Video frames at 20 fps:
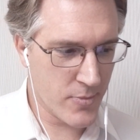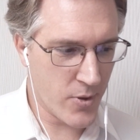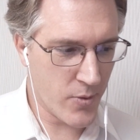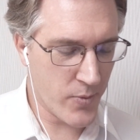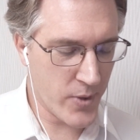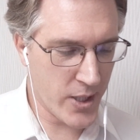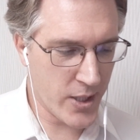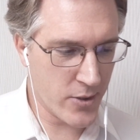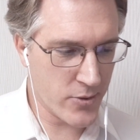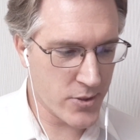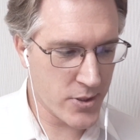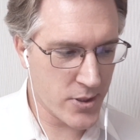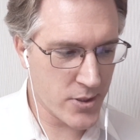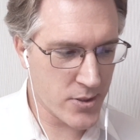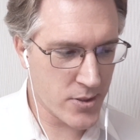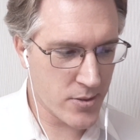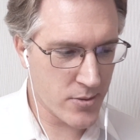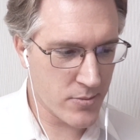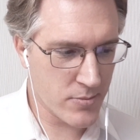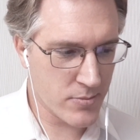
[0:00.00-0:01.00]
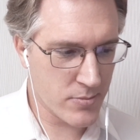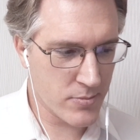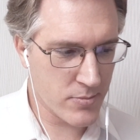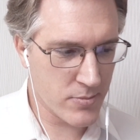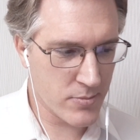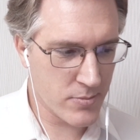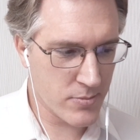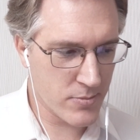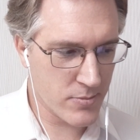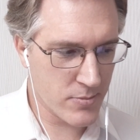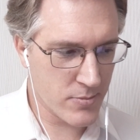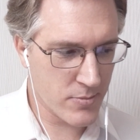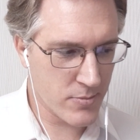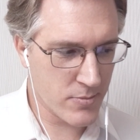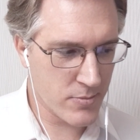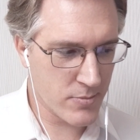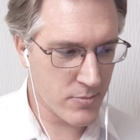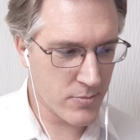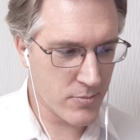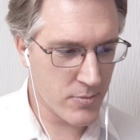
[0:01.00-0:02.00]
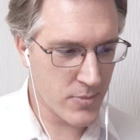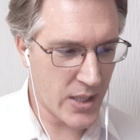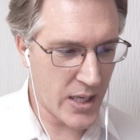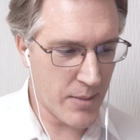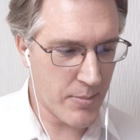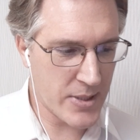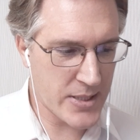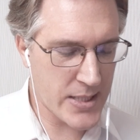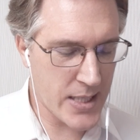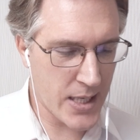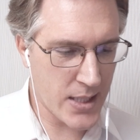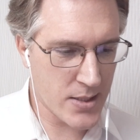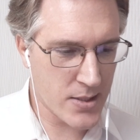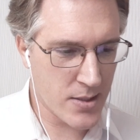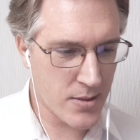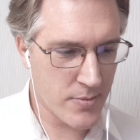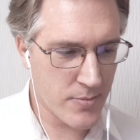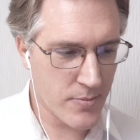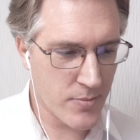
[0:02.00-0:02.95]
reuses, imitate.